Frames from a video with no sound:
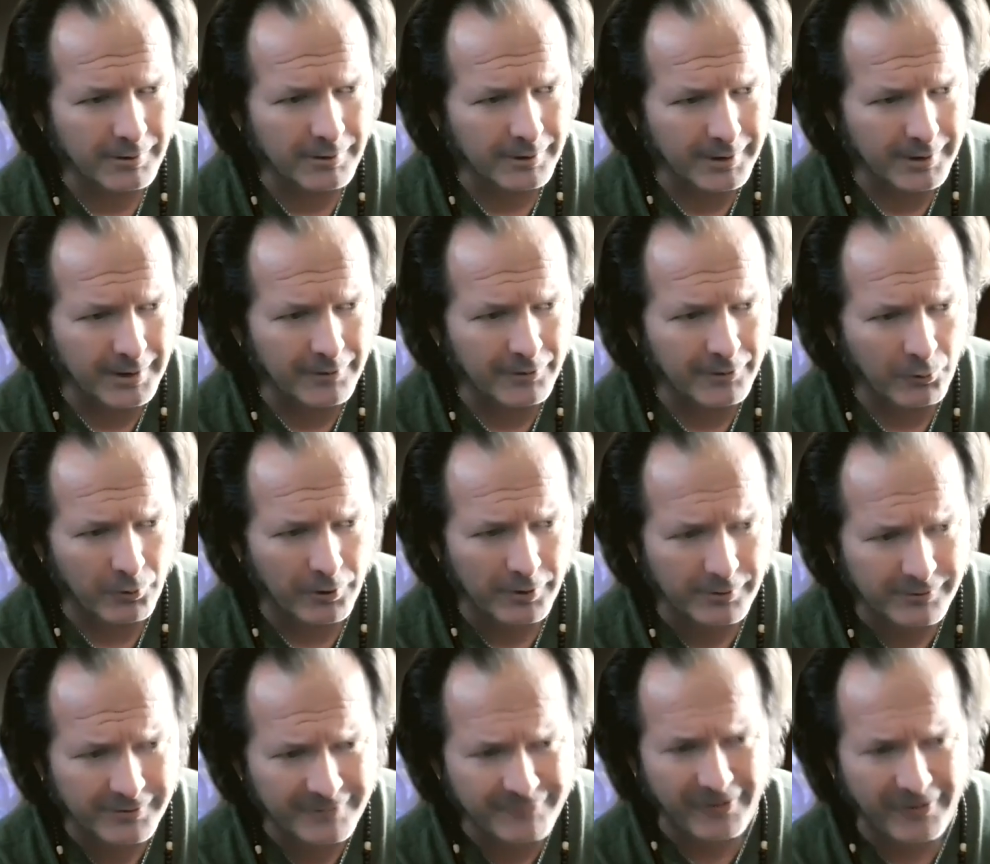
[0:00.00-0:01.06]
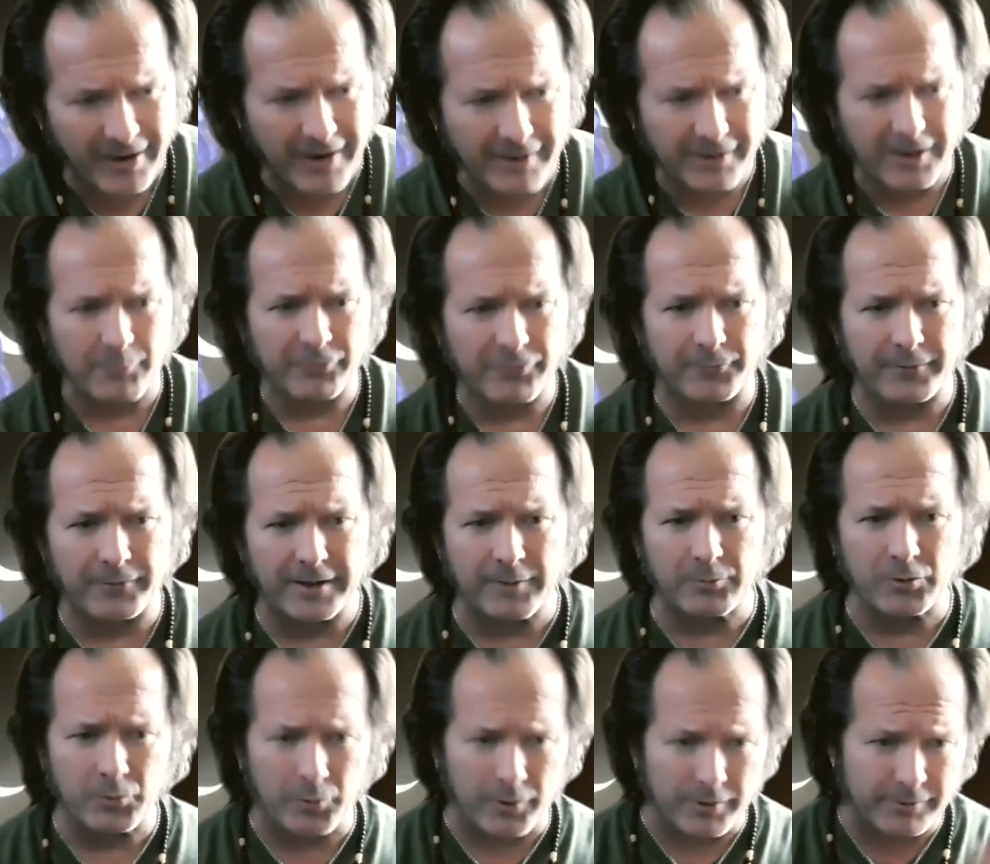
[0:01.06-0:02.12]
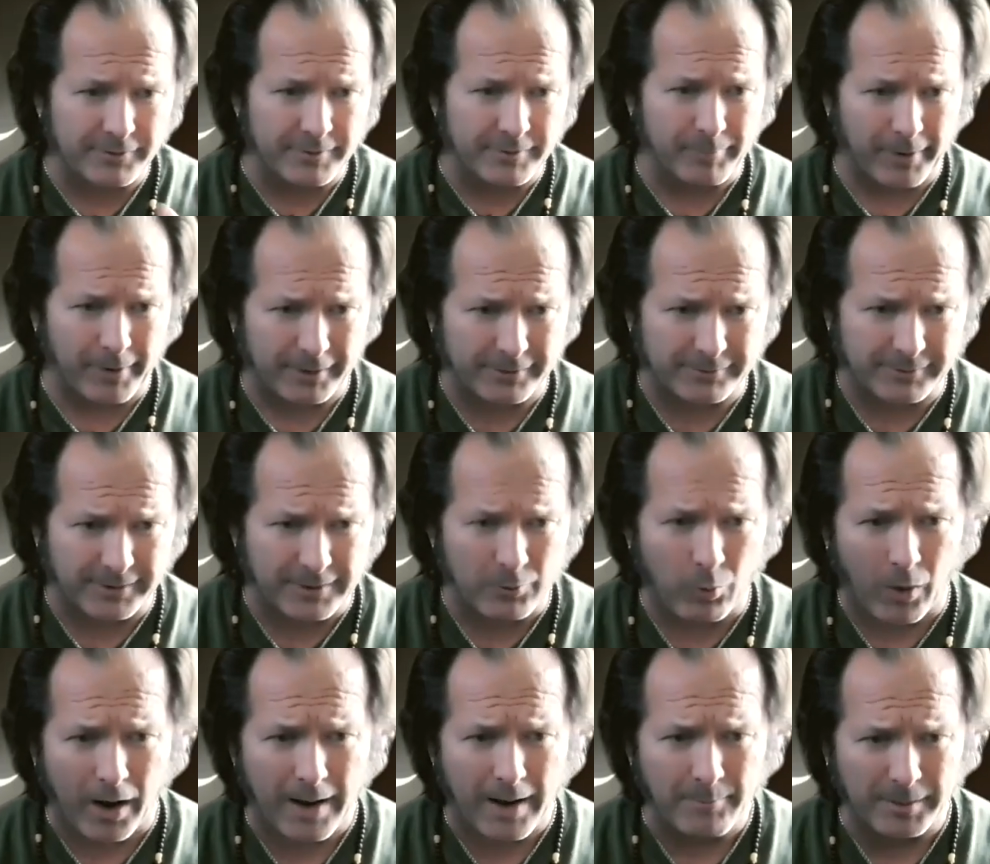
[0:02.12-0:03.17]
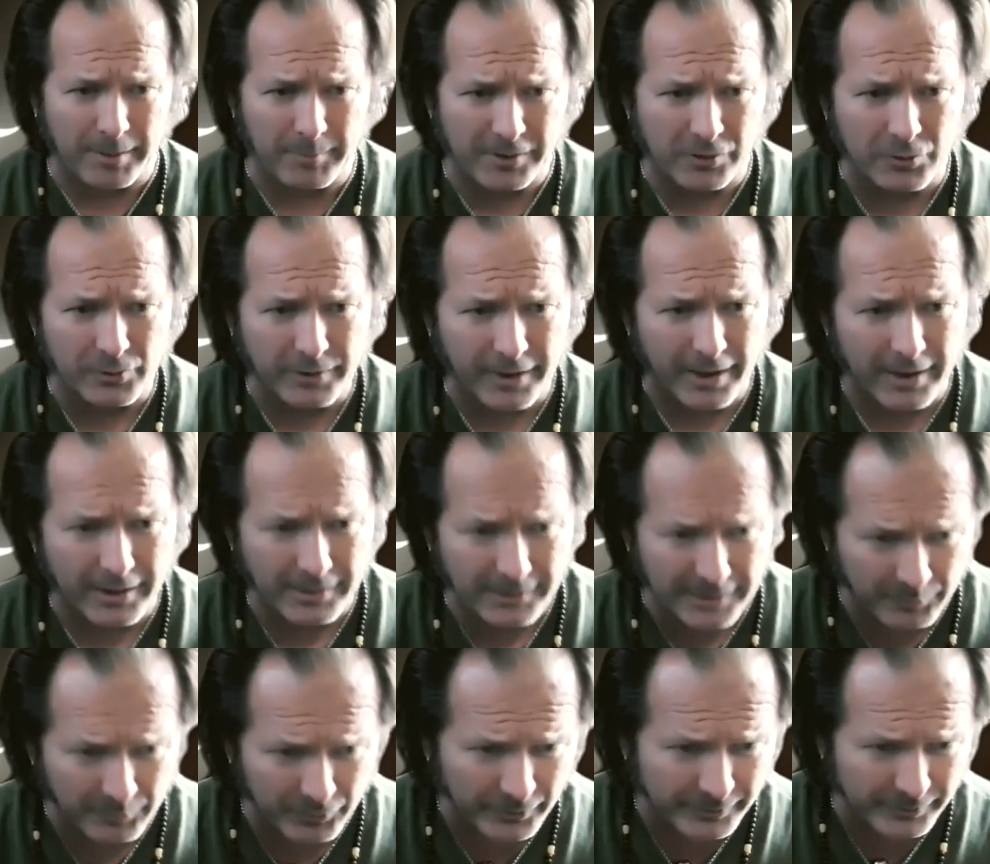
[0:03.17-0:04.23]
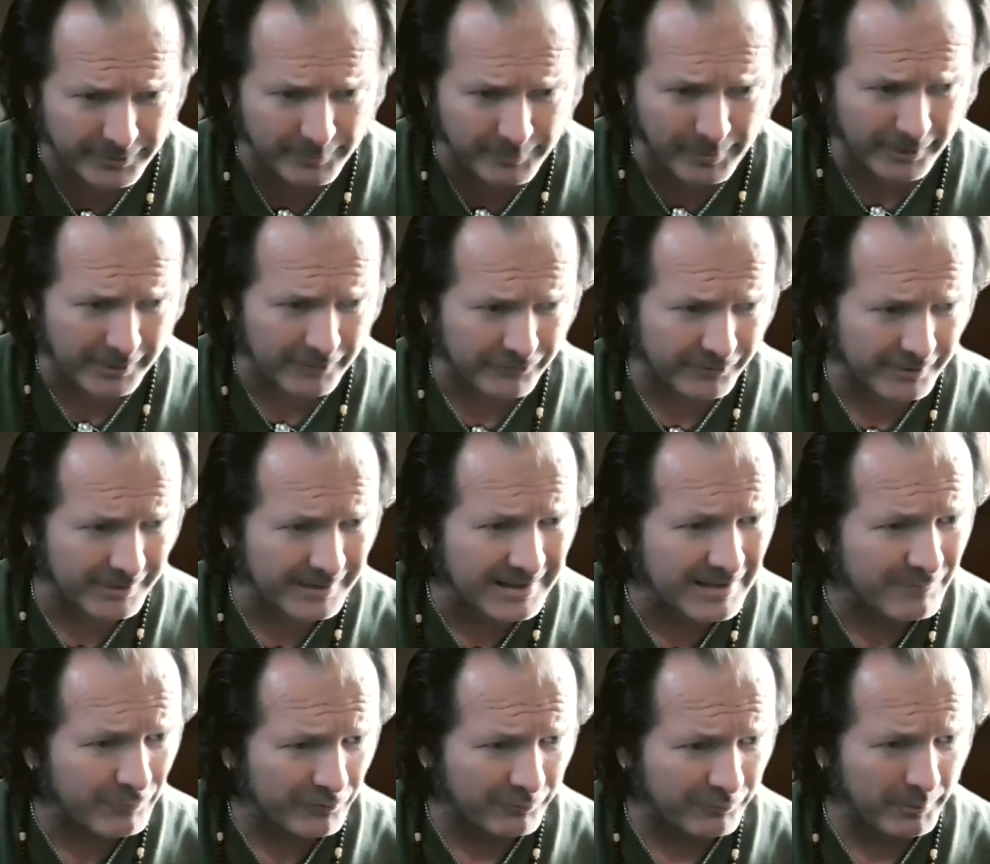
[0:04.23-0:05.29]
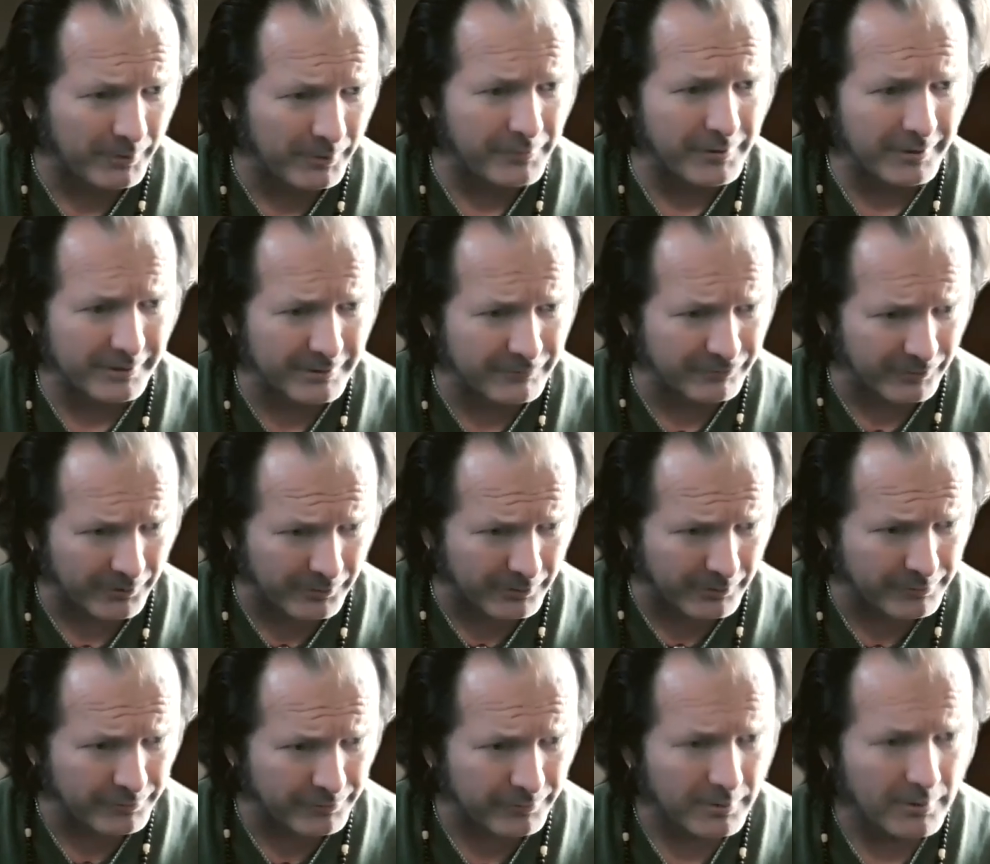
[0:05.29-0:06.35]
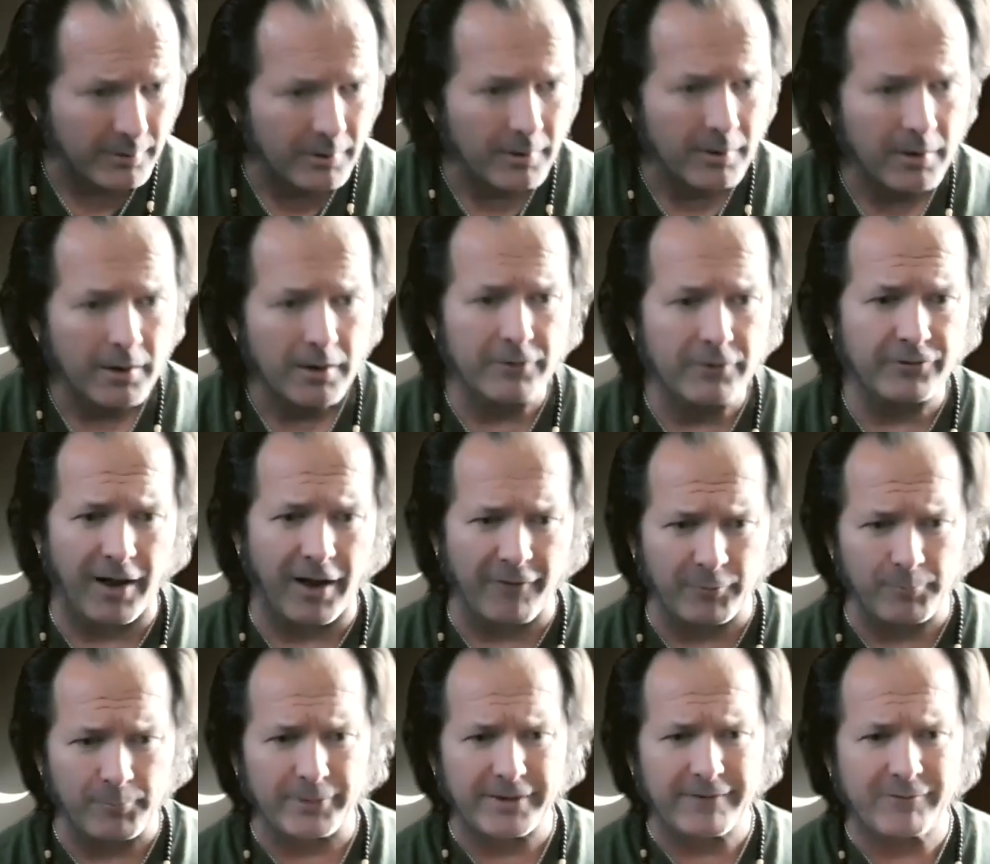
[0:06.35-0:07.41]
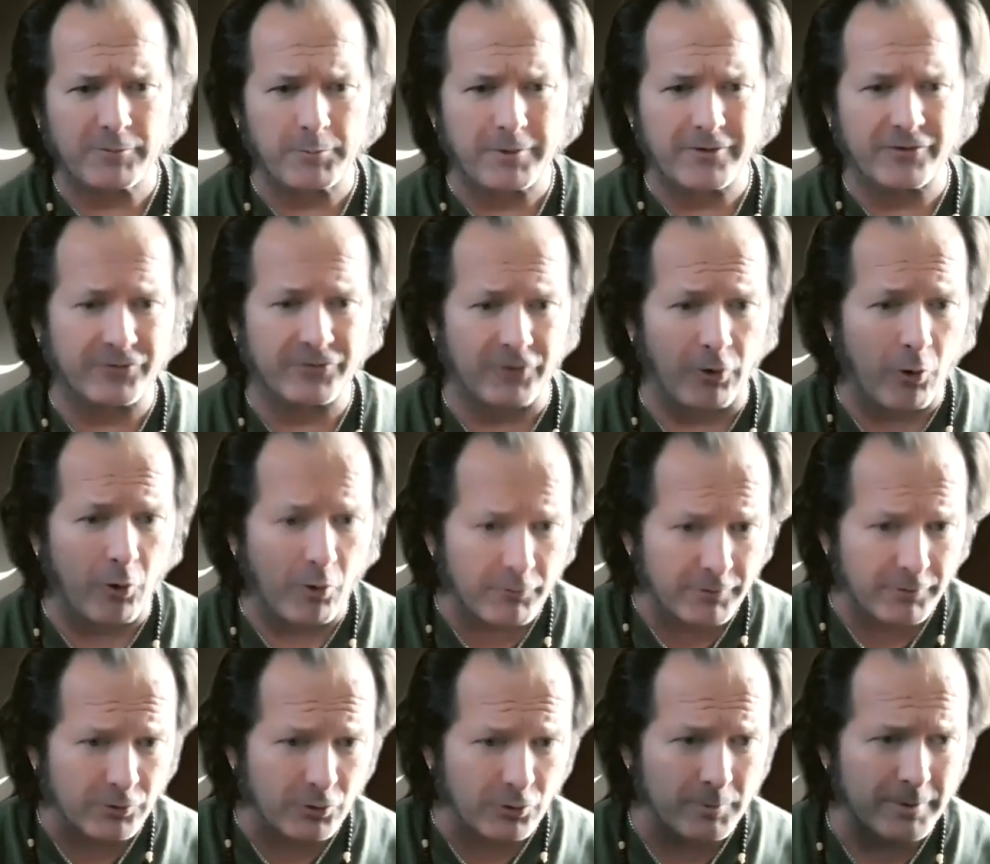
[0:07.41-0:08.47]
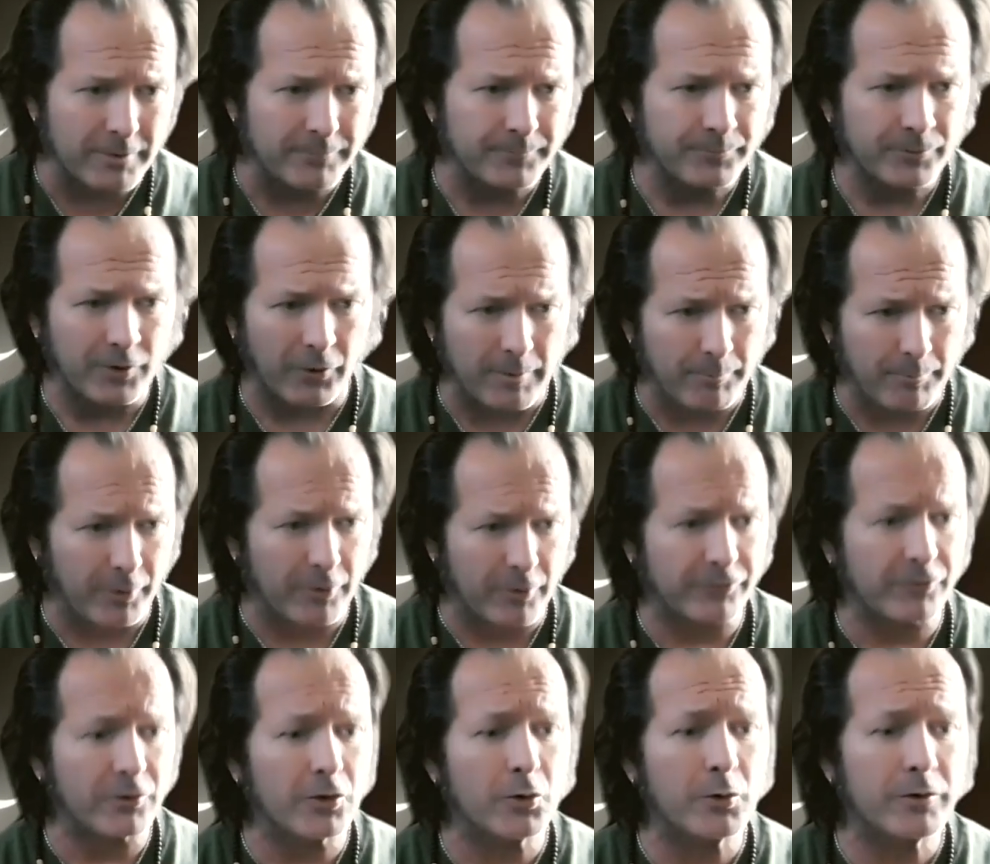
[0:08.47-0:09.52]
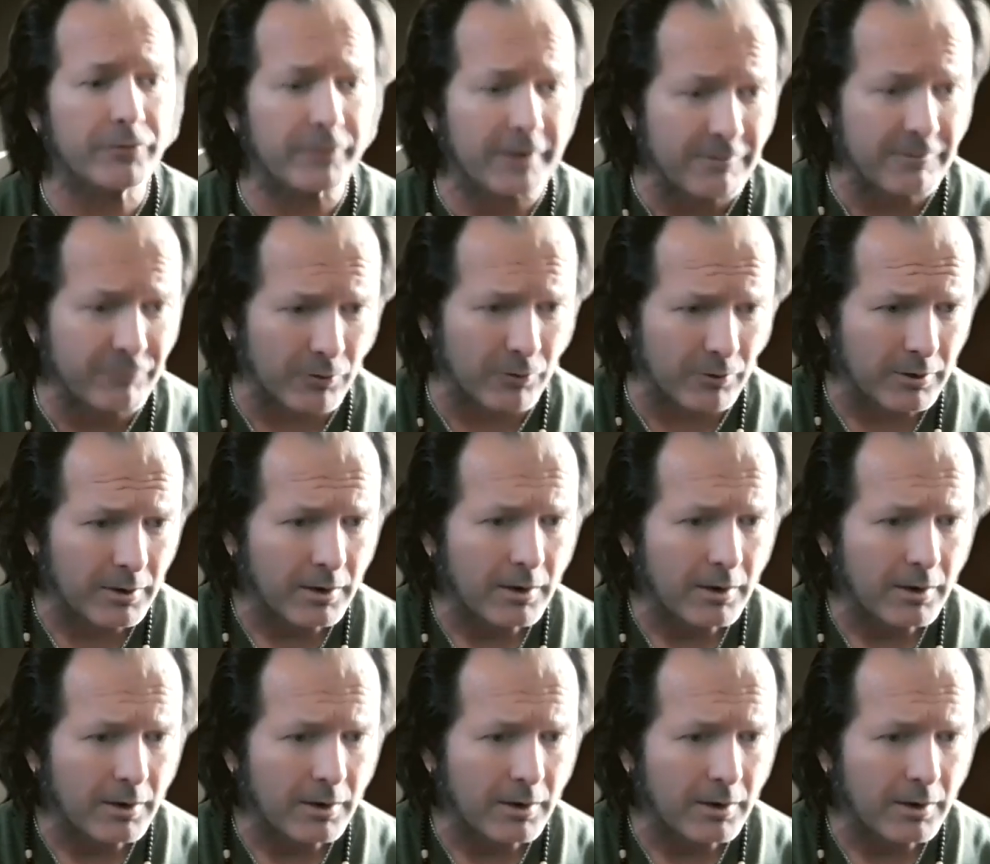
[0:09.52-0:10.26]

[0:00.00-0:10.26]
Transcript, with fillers: Again, the word divoc comes from the Hebrew word dybbuk, D-Y-B-B-U-K. In Hebrew, a dybbuk is an evil spirit that lives on earth. It is often believed to be the soul of a human or a person who is evil.